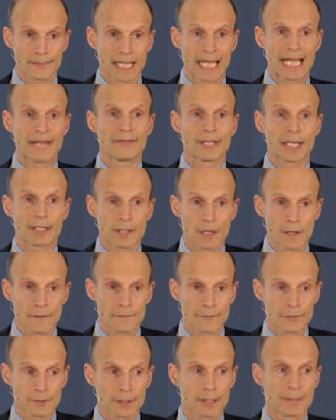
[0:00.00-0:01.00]
And
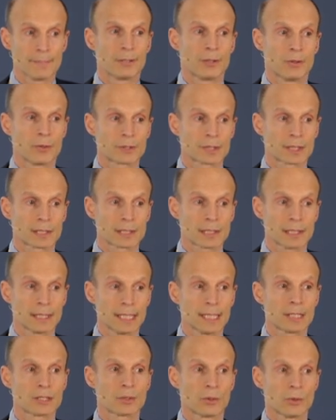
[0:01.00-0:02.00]
thereafter,
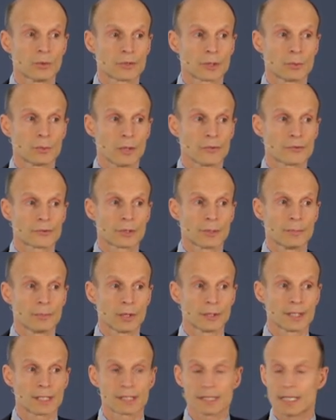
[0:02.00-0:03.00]
importantly, it also wants to
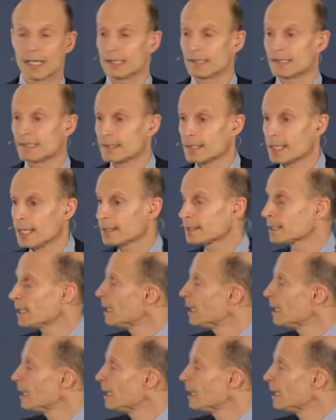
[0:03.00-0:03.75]
monetize that